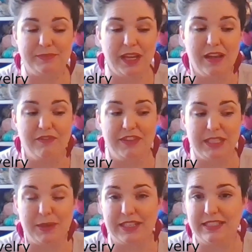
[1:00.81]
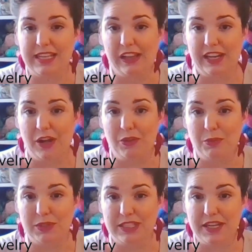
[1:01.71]
Facebook is Sal and Al the
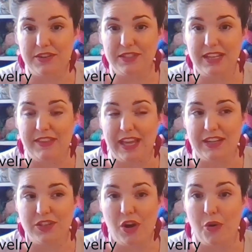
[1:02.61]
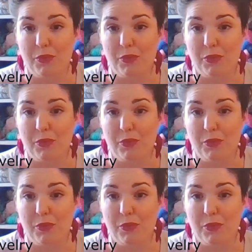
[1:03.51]
Wool Slayers, and that is our